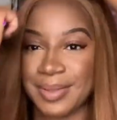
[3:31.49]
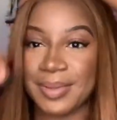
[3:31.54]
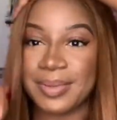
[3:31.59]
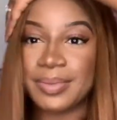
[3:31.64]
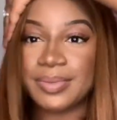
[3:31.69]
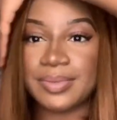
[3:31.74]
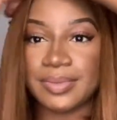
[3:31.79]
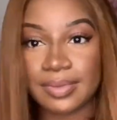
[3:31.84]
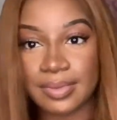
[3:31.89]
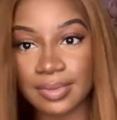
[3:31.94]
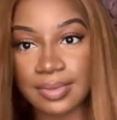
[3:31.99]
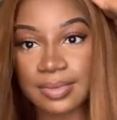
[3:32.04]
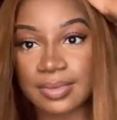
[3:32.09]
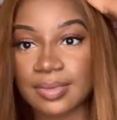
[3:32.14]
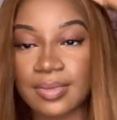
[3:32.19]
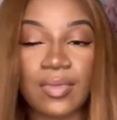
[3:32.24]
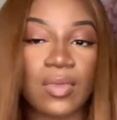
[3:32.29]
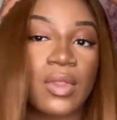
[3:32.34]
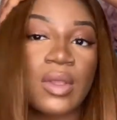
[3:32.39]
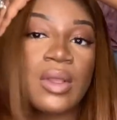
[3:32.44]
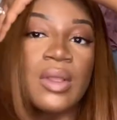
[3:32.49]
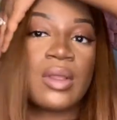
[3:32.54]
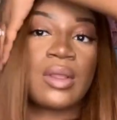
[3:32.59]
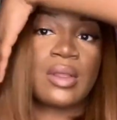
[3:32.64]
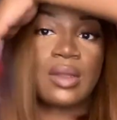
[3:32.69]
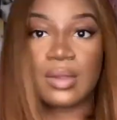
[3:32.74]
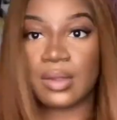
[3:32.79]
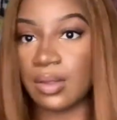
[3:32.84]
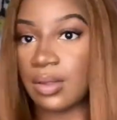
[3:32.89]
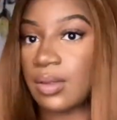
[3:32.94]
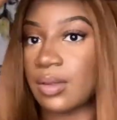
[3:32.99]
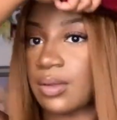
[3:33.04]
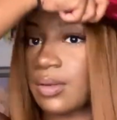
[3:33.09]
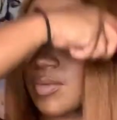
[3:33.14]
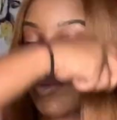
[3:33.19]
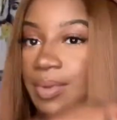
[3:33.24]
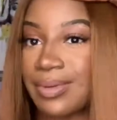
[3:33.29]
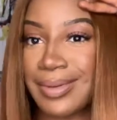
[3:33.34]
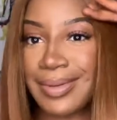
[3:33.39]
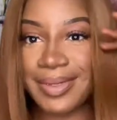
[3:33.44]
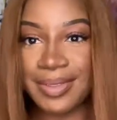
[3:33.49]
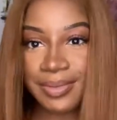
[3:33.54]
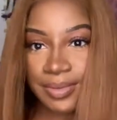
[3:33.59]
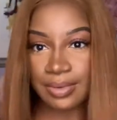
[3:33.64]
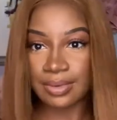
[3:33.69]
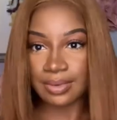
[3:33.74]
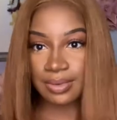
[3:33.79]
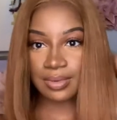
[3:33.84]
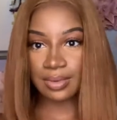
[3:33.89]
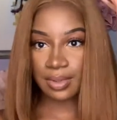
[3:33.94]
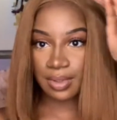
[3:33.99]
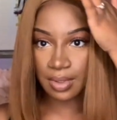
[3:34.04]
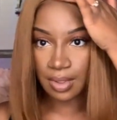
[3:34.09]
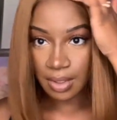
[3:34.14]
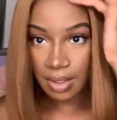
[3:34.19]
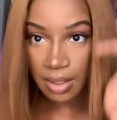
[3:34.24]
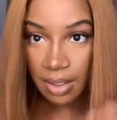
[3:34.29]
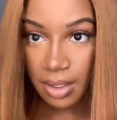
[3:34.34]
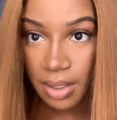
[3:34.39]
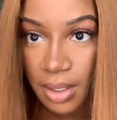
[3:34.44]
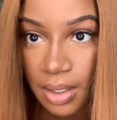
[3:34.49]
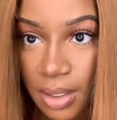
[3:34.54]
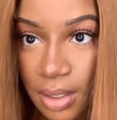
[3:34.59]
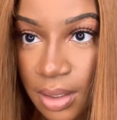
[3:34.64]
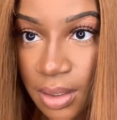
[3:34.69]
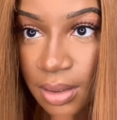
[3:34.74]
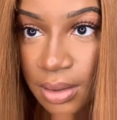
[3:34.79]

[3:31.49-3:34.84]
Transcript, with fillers: So I'm just going through and just getting all those little bumps out